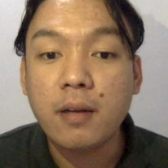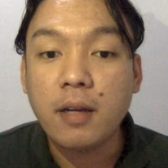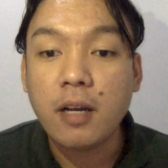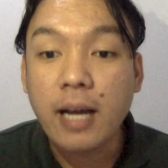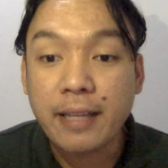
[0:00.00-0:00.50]

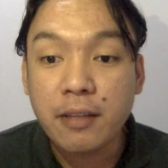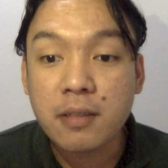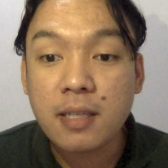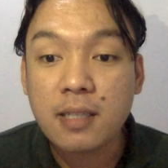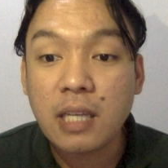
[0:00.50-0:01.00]
Anus
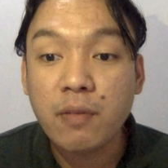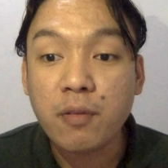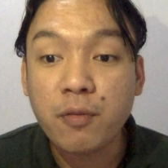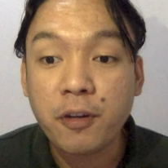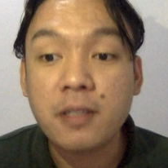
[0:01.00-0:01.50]
is given
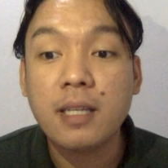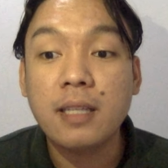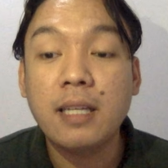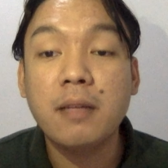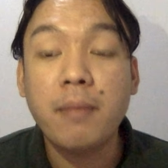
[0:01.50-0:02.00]
first and
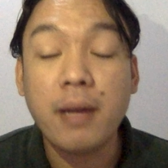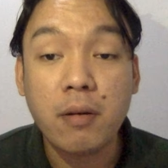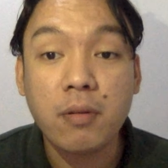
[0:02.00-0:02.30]
then the mouth.